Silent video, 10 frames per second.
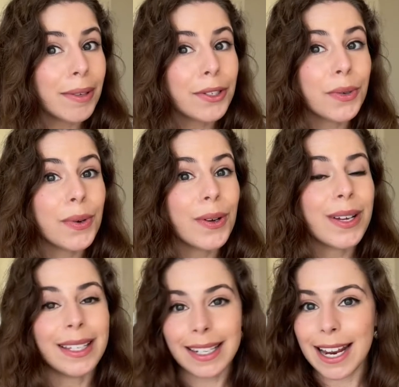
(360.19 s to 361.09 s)
school
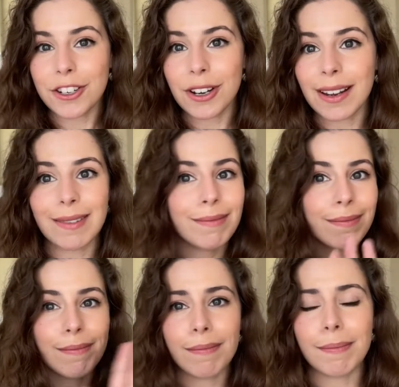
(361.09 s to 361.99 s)
in the nation.
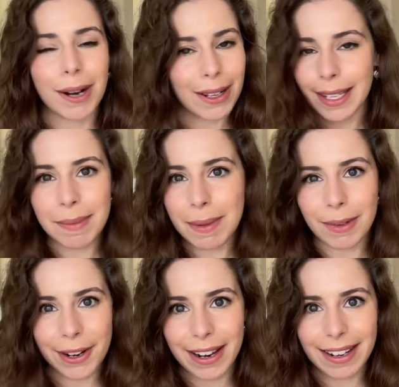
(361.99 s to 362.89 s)
Berkeley people
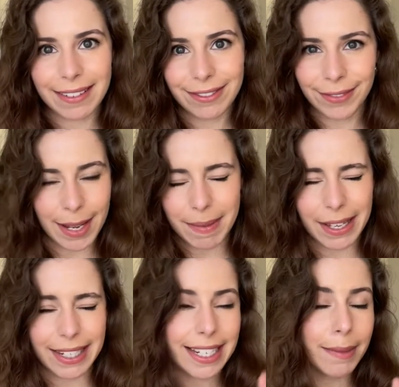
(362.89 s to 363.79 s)
are gonna fight me on
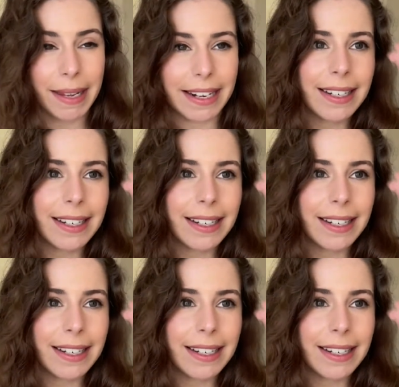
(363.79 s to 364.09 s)
this, but